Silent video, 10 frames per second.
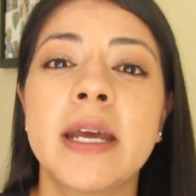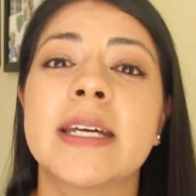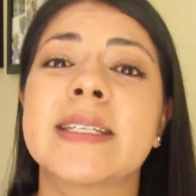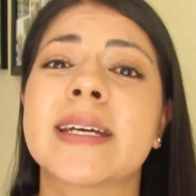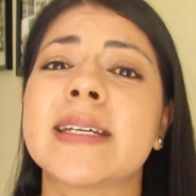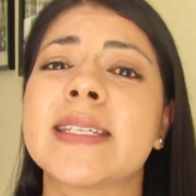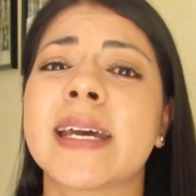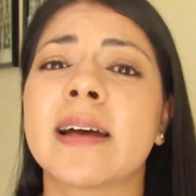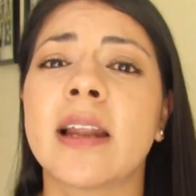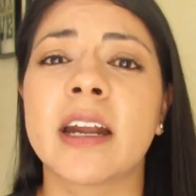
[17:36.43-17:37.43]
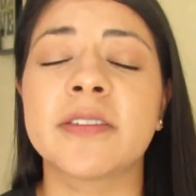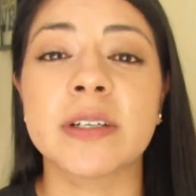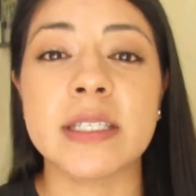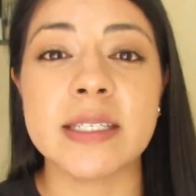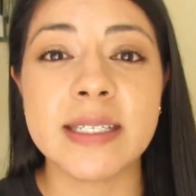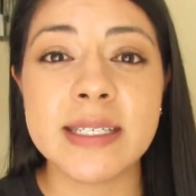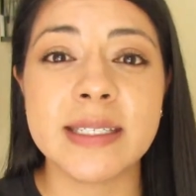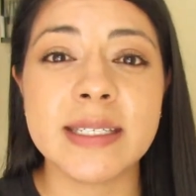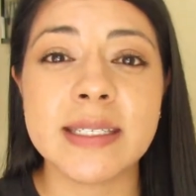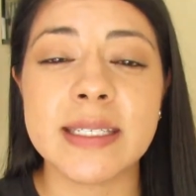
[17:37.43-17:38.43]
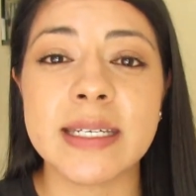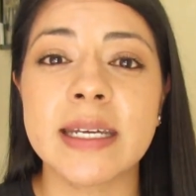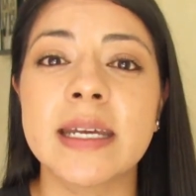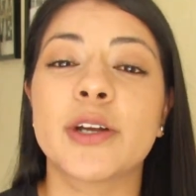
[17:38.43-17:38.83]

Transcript: It's going to take a lot of consistency.